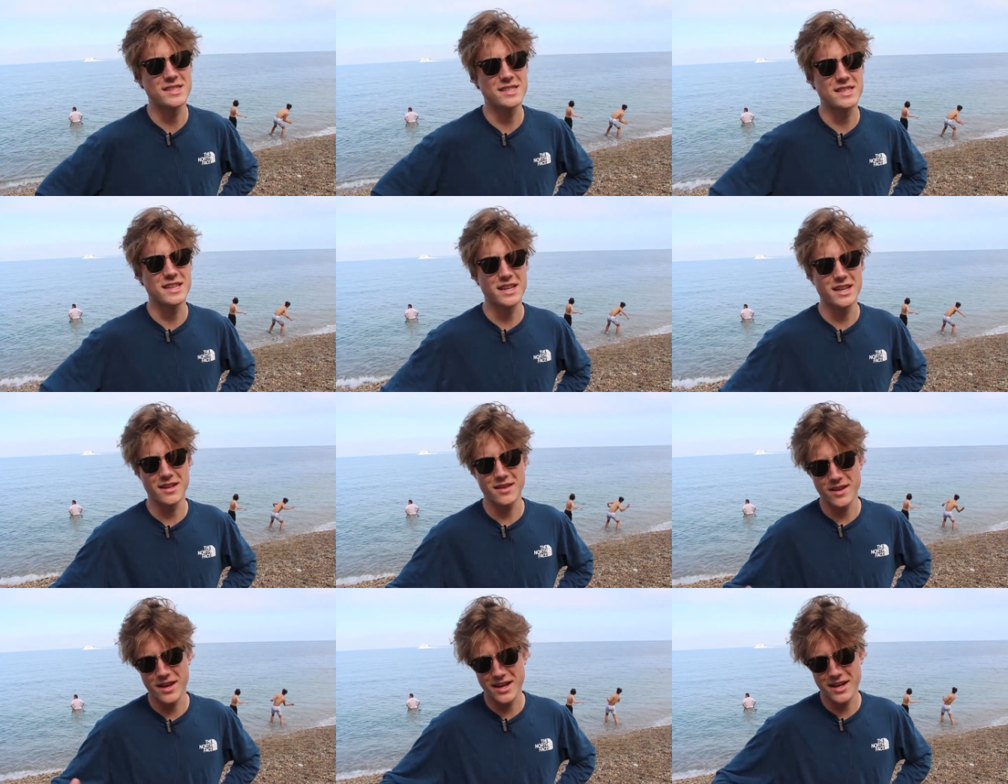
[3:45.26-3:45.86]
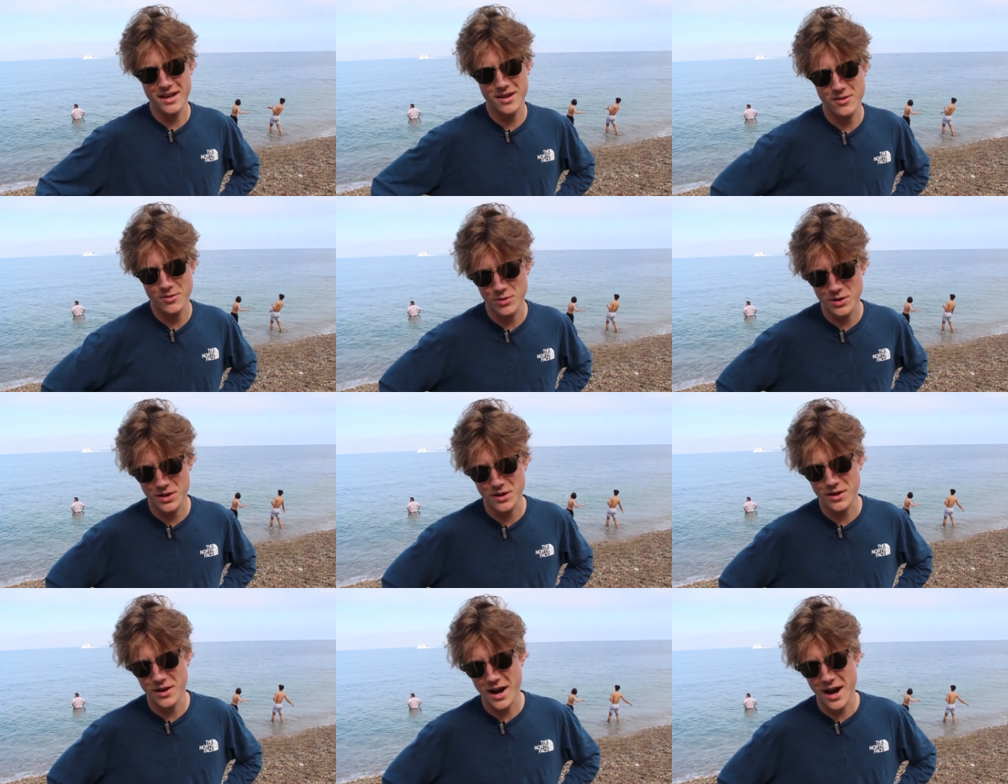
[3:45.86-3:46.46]
see it like
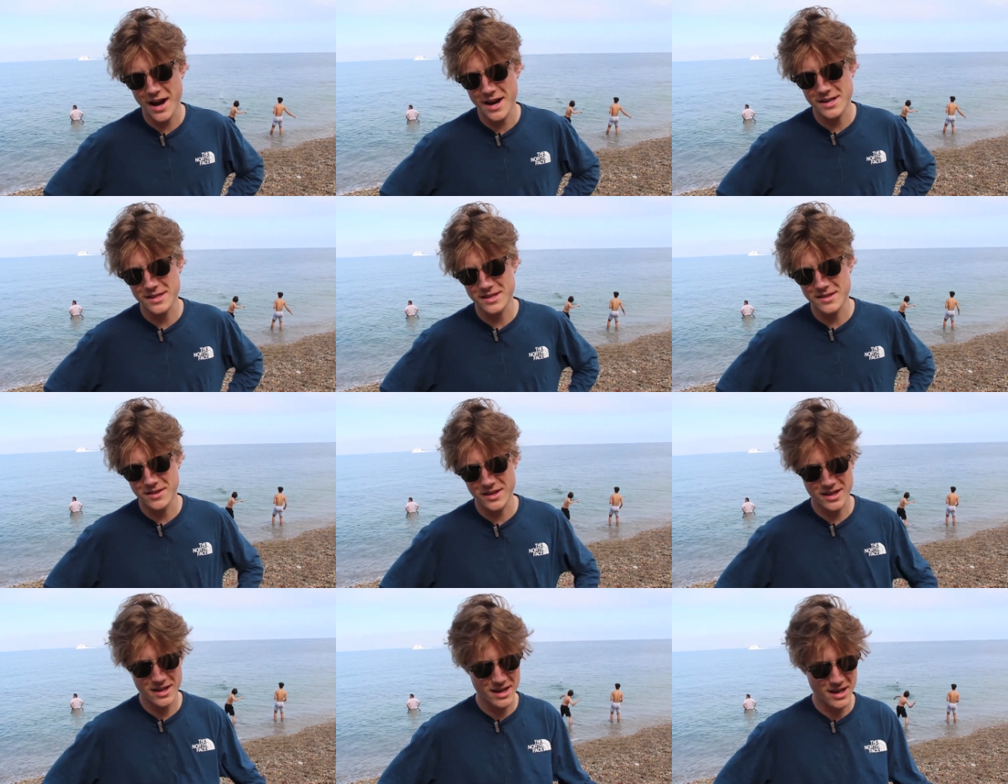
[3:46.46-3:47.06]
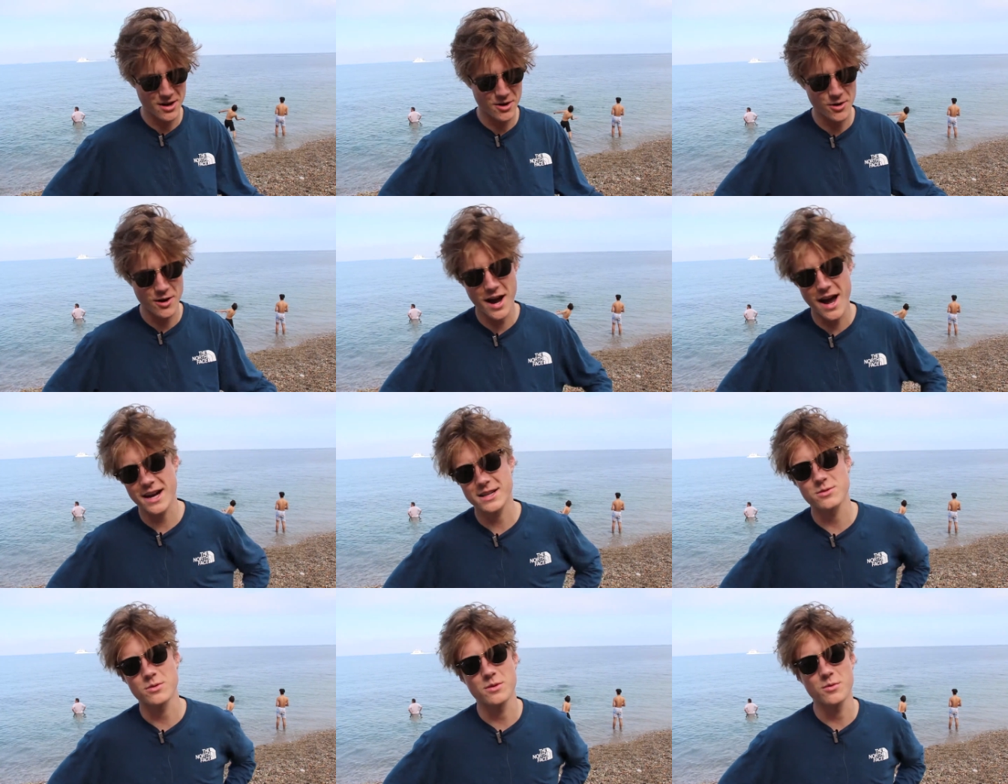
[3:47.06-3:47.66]
with your eyes and like
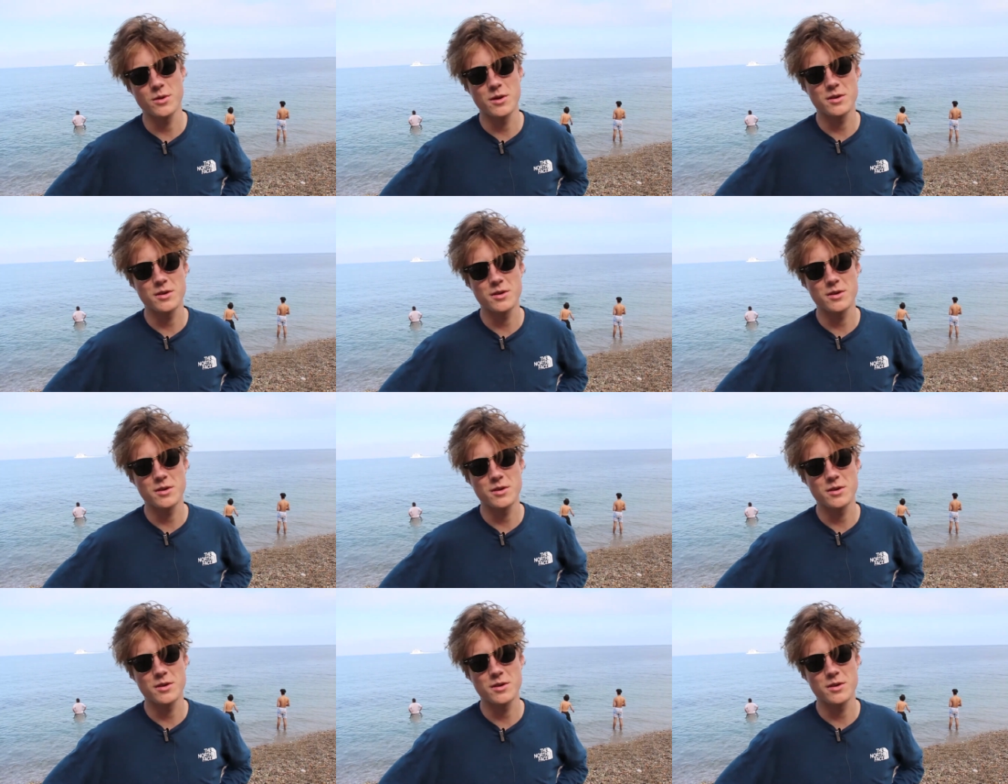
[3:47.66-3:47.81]
interact with